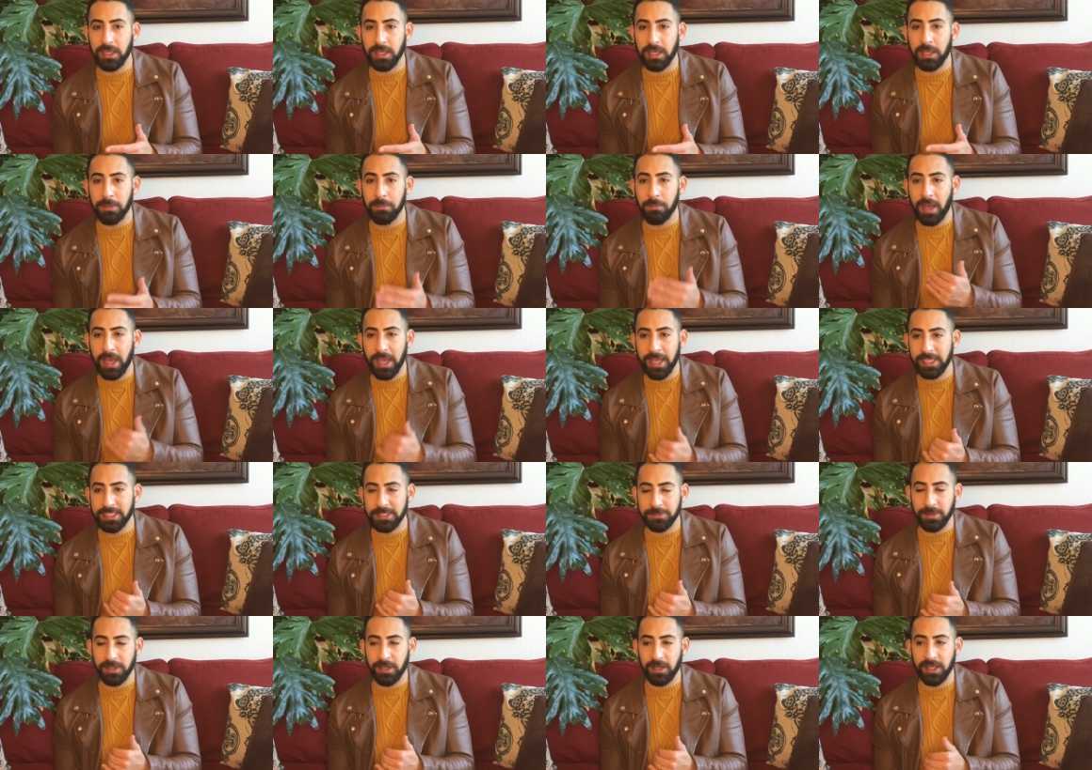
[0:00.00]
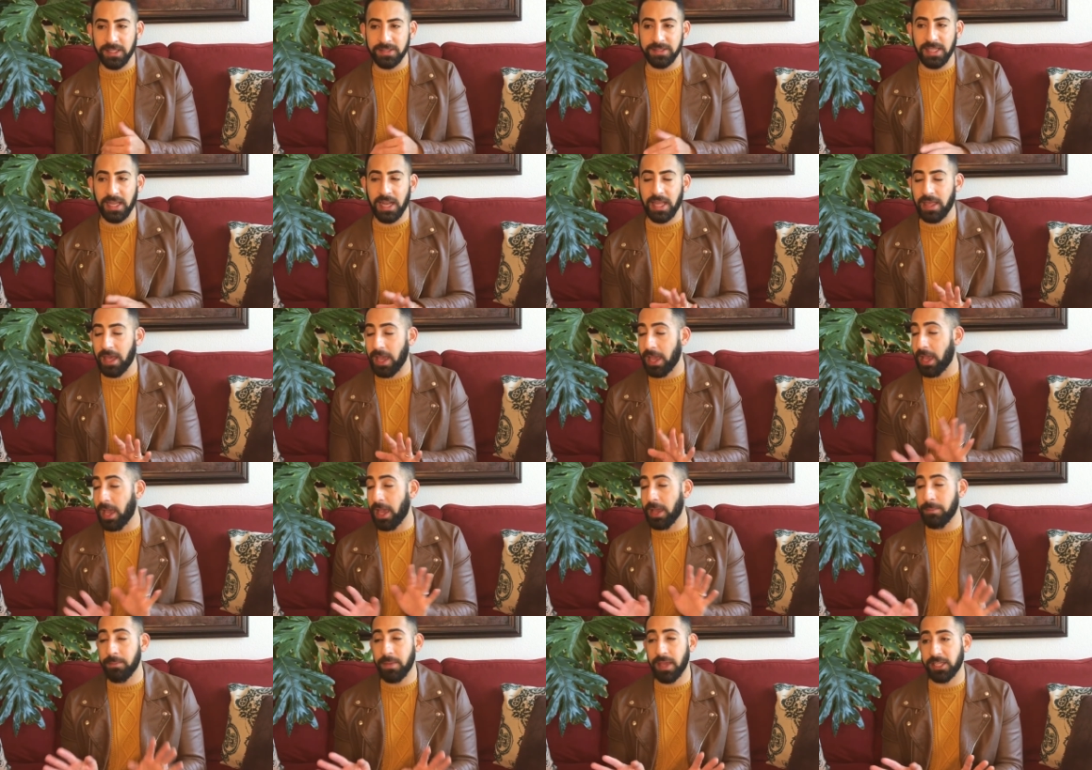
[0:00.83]
in my experience, and I,
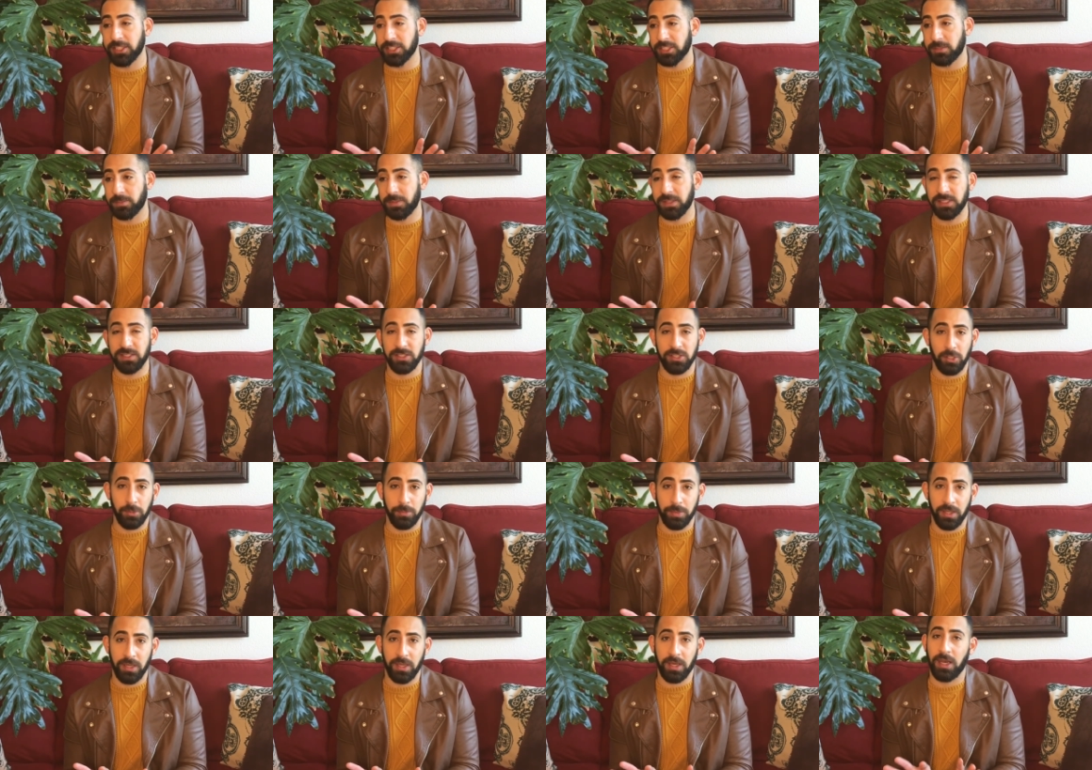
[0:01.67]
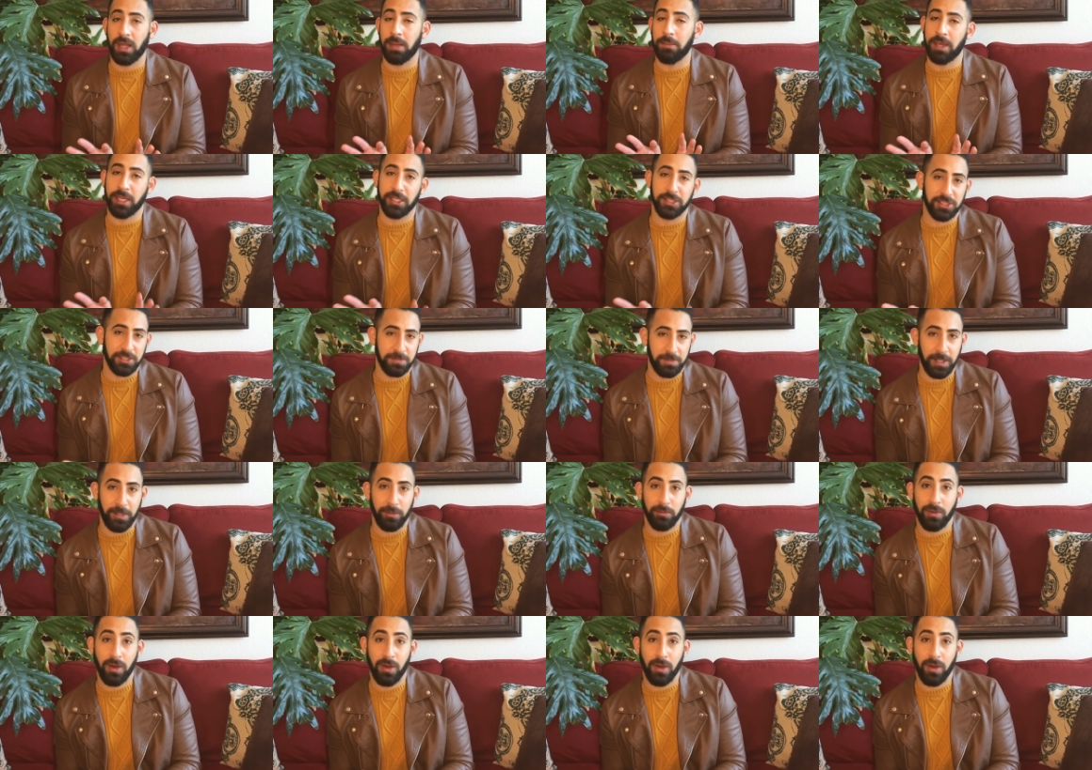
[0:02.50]
I, may just be stupid and I may just be